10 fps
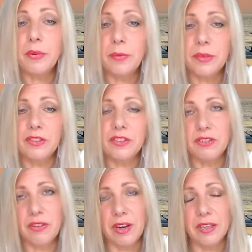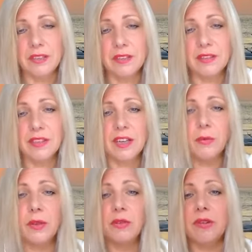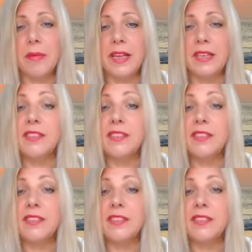promise to Christ that I will remain